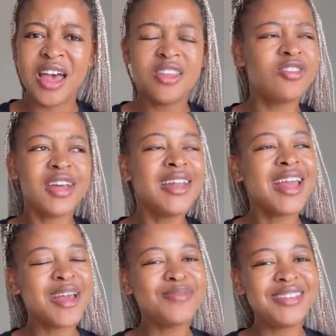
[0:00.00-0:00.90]
it's not
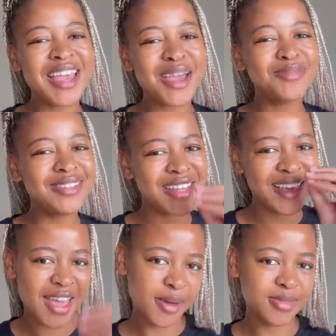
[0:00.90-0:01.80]
an empty
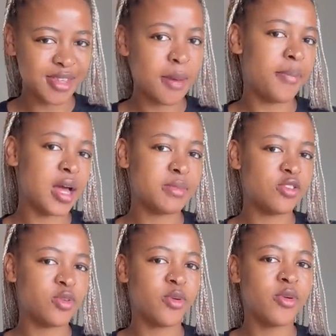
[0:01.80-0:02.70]

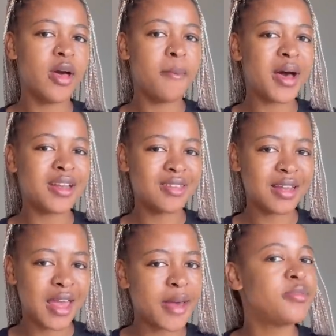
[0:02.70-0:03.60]
apartment tour, but it's
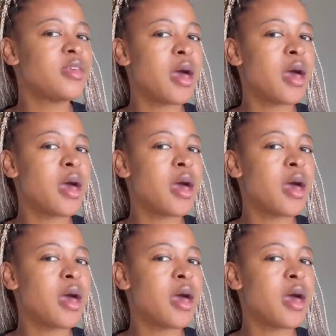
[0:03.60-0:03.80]
an empty